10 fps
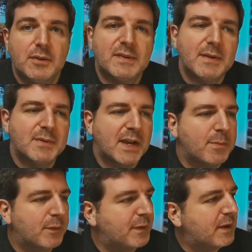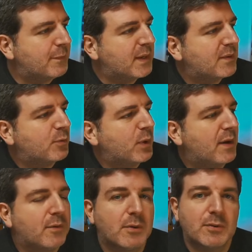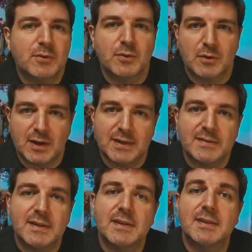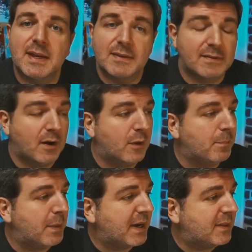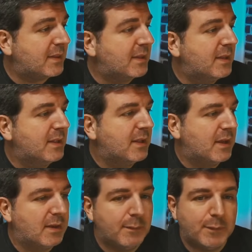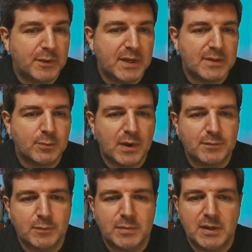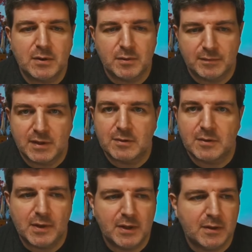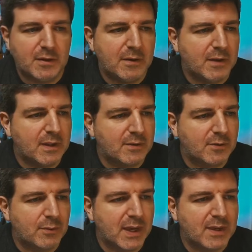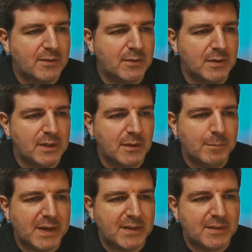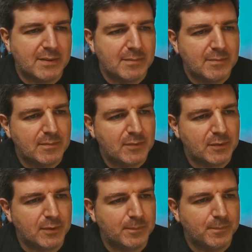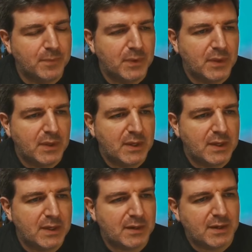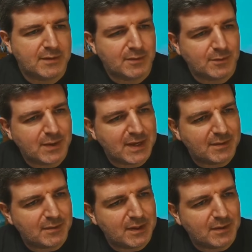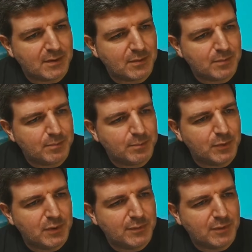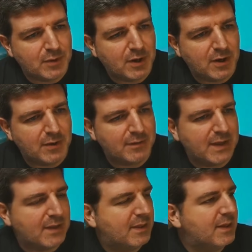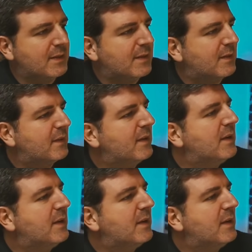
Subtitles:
same type of effect, we have also the classic text on path. And for that, we have to be on the vector layer and create a little path. So here, let's create a little beautiful curve like this.